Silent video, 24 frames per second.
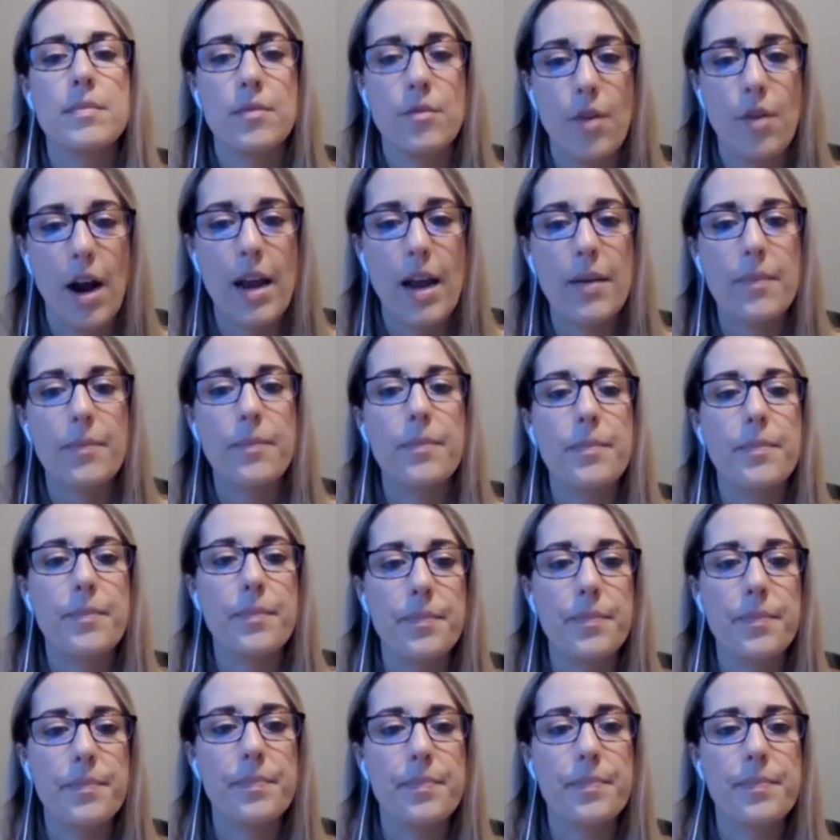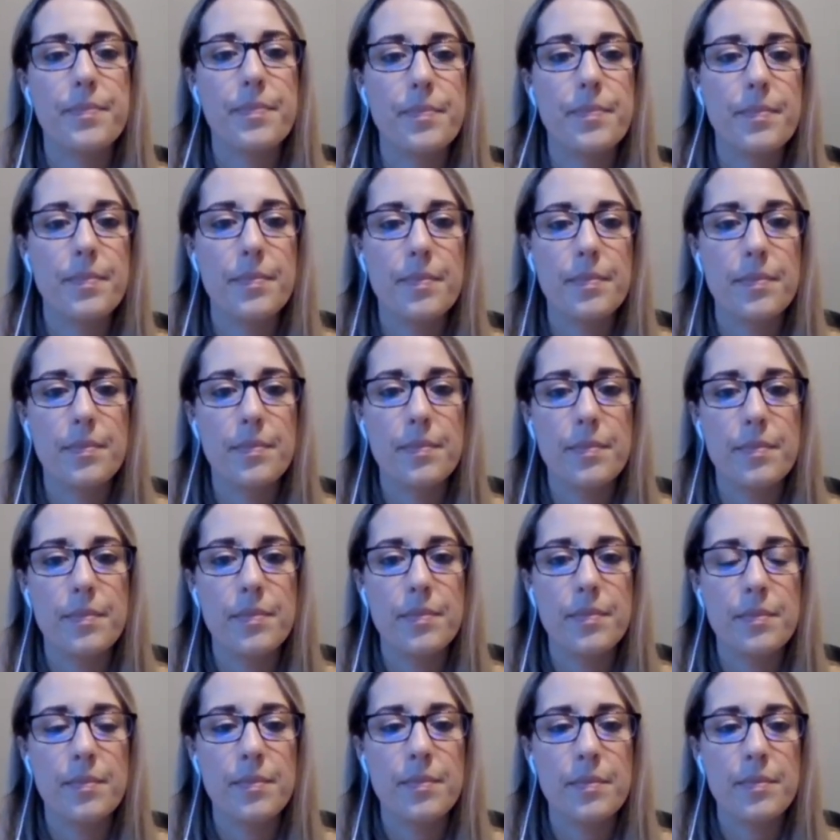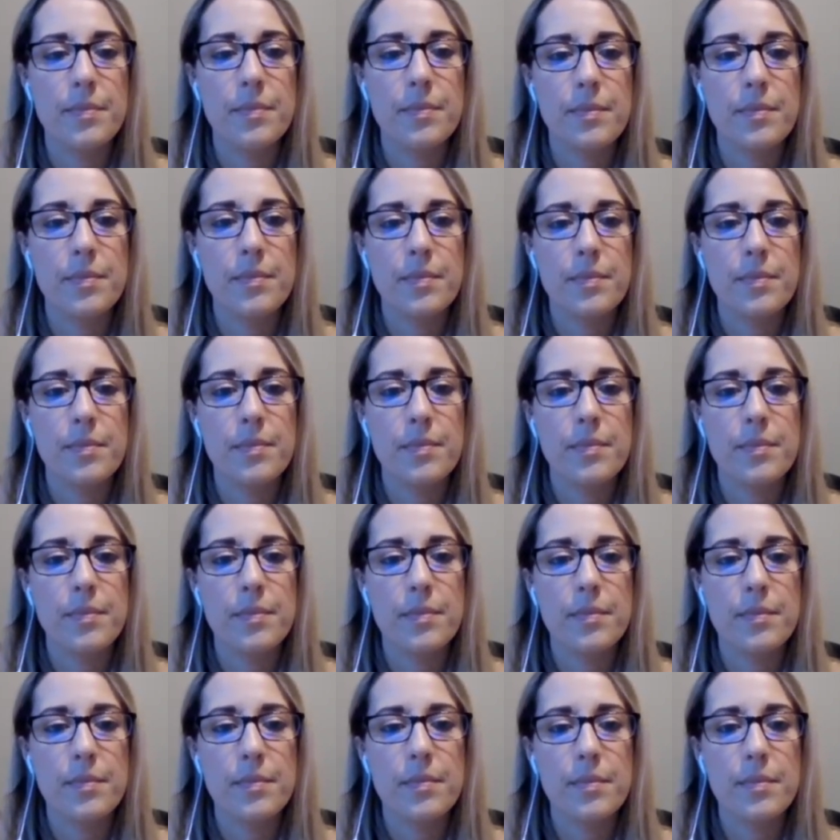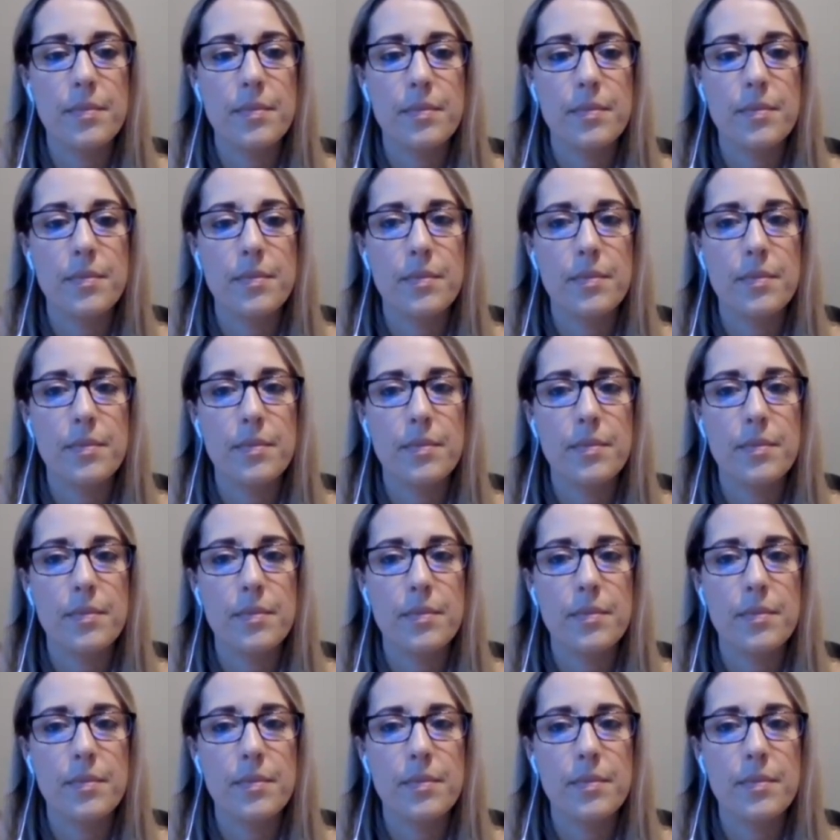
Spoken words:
This person isn't speaking.